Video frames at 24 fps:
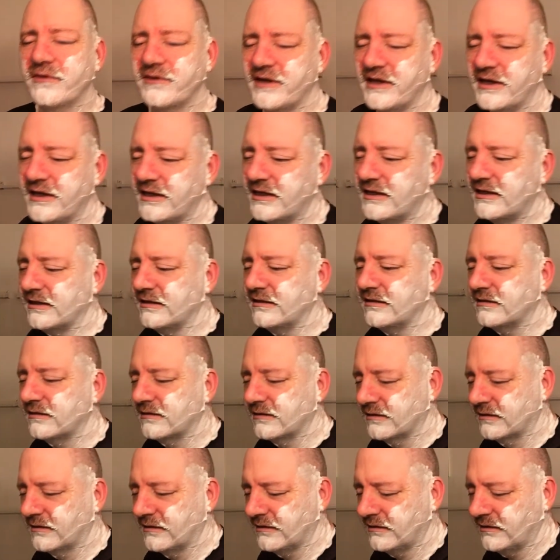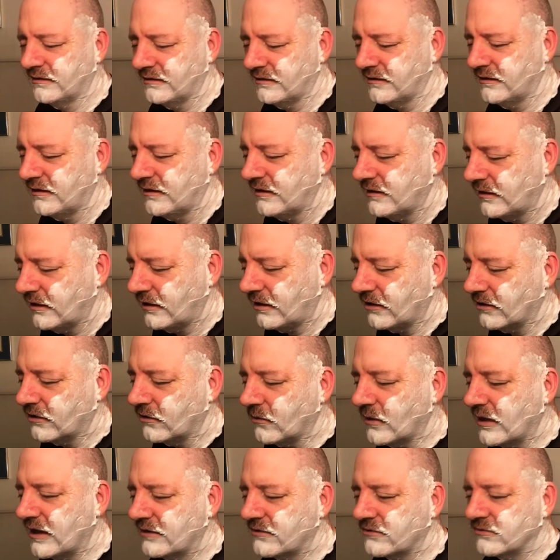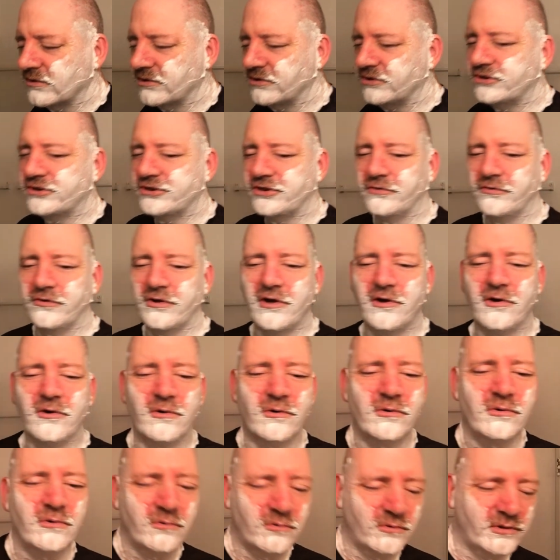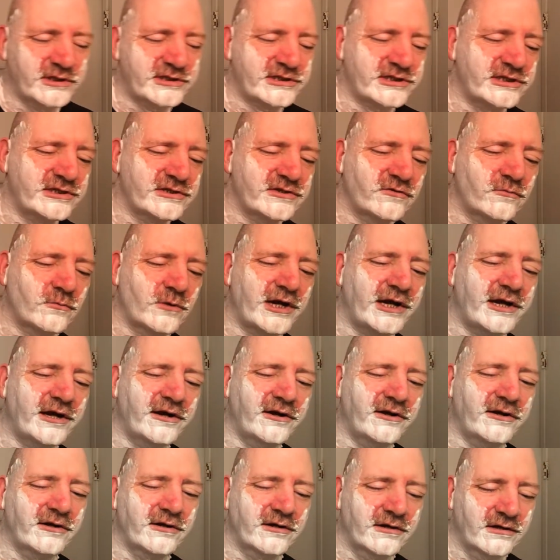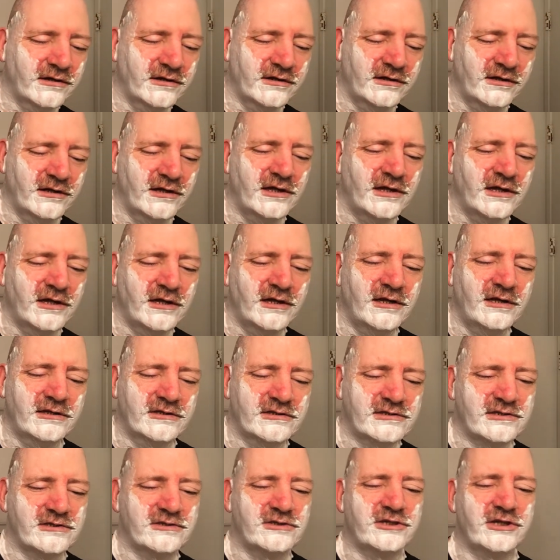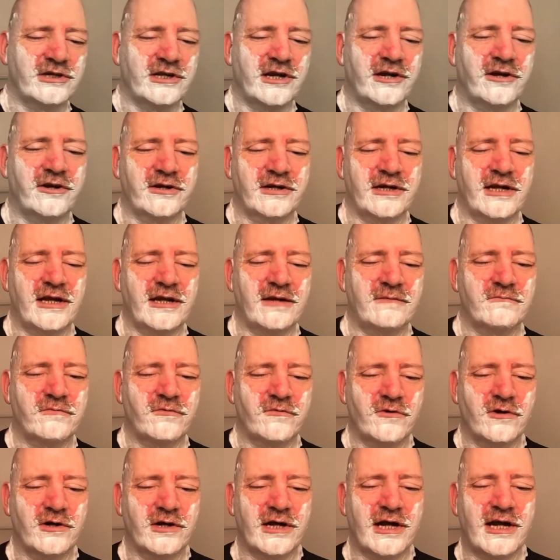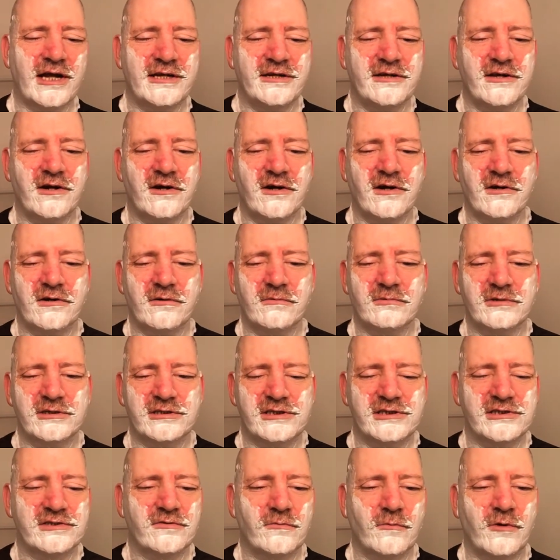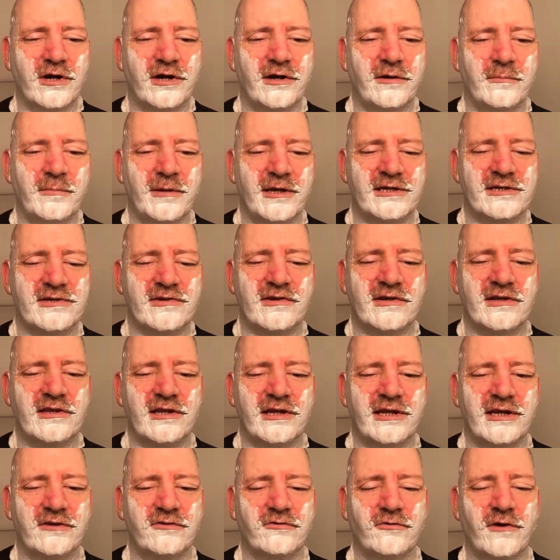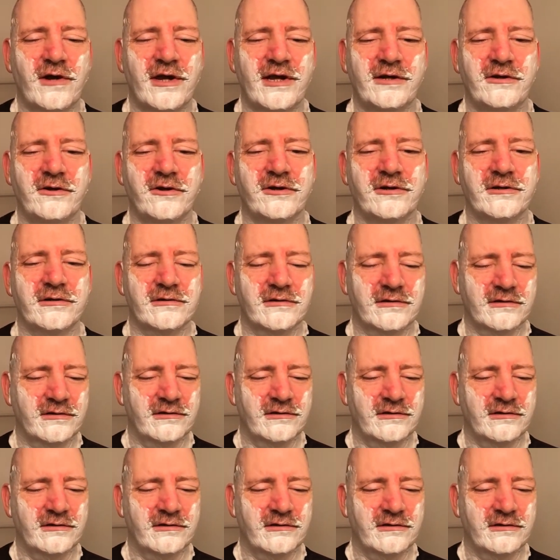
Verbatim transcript: thing and I'll go out on Juno which is where it's a generic name for a guide dog, which is where basically a trainer,